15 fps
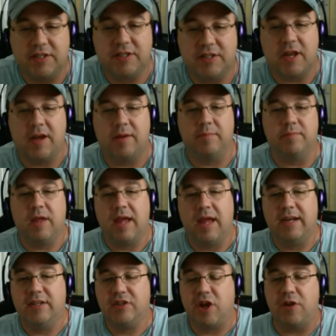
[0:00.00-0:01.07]
is and
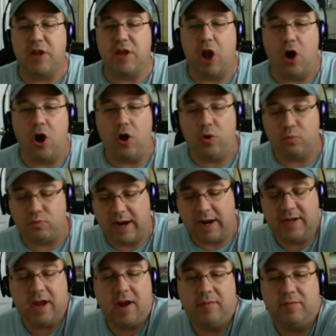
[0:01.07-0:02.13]
it's called the All Right
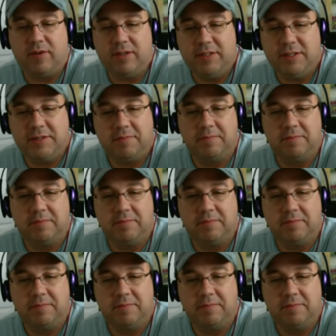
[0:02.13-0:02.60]
Conference?